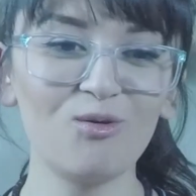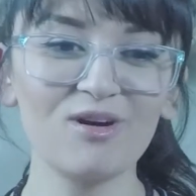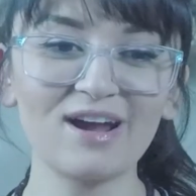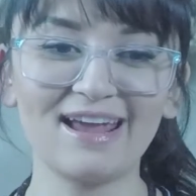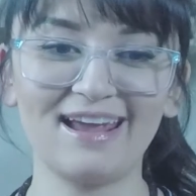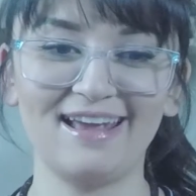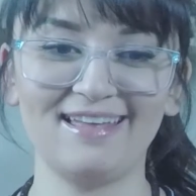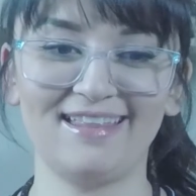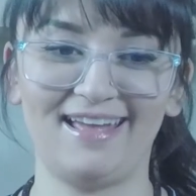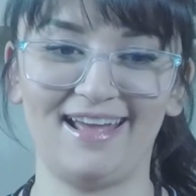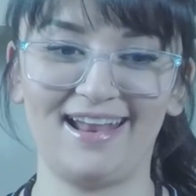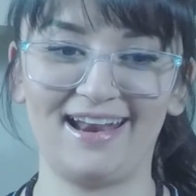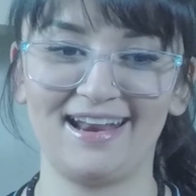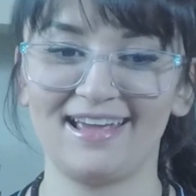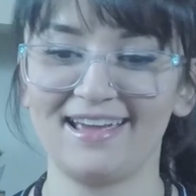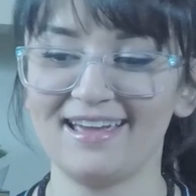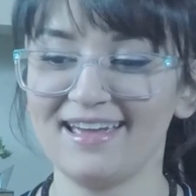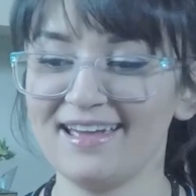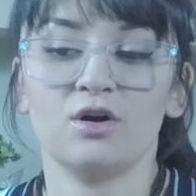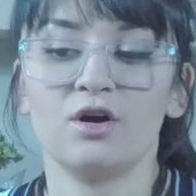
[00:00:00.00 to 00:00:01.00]
Okay then.
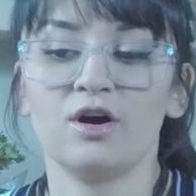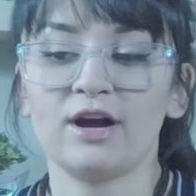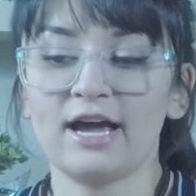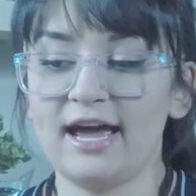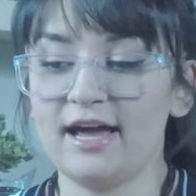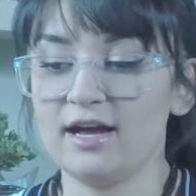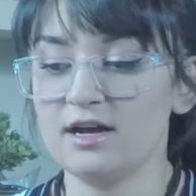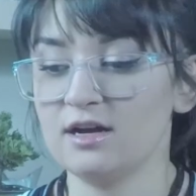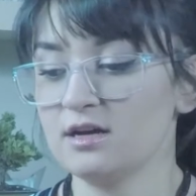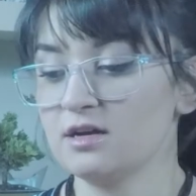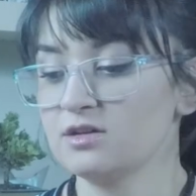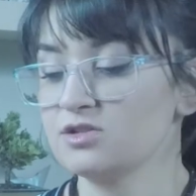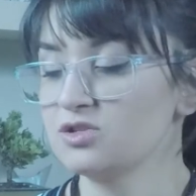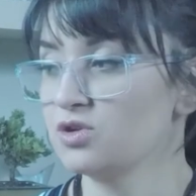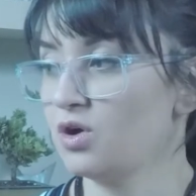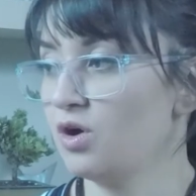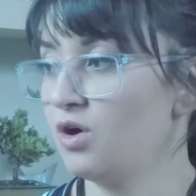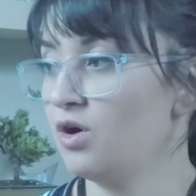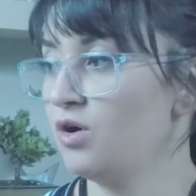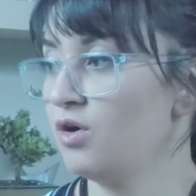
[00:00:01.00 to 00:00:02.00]
Okay,
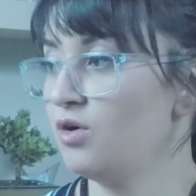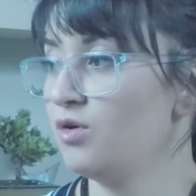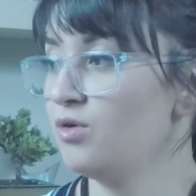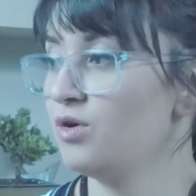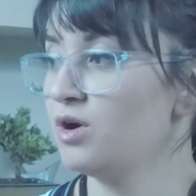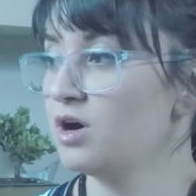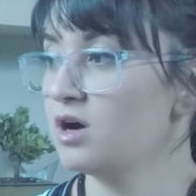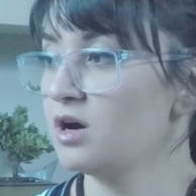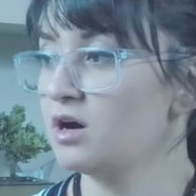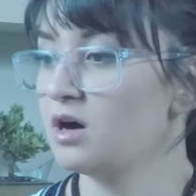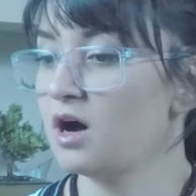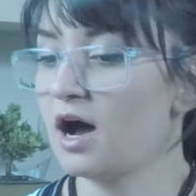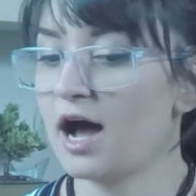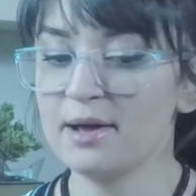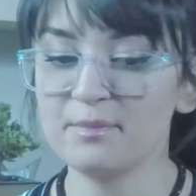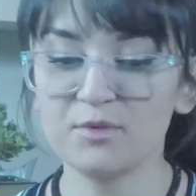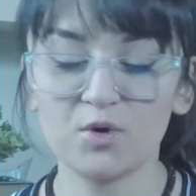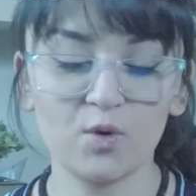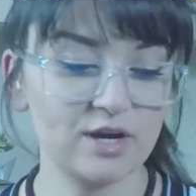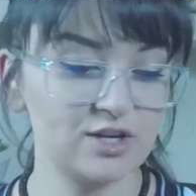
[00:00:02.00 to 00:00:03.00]
so
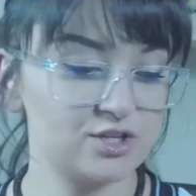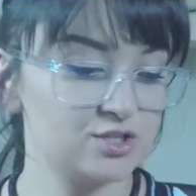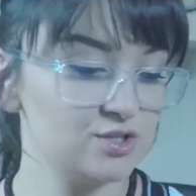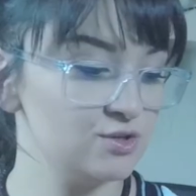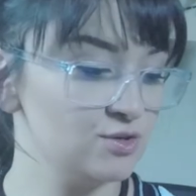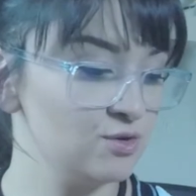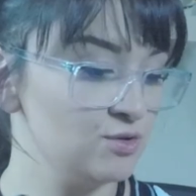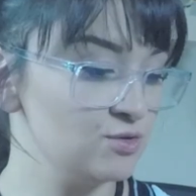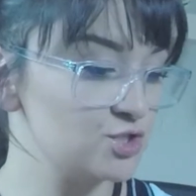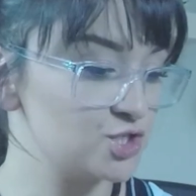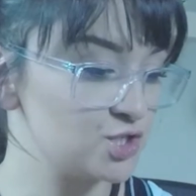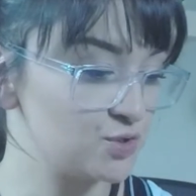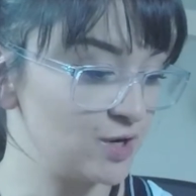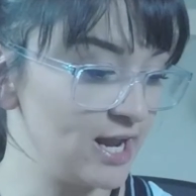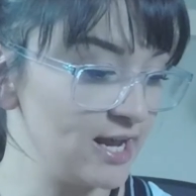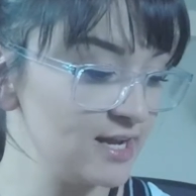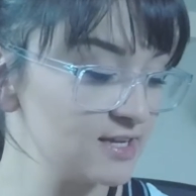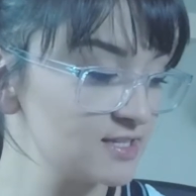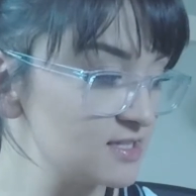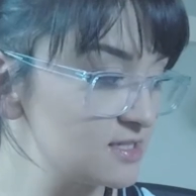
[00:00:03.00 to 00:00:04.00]
I'm going to
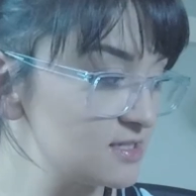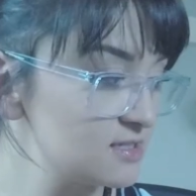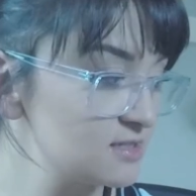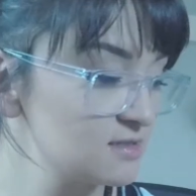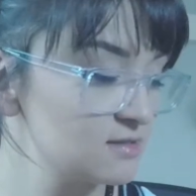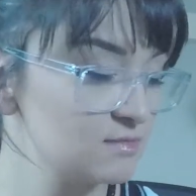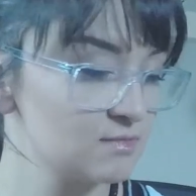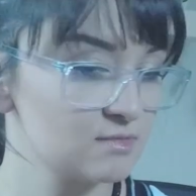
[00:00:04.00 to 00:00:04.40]
trace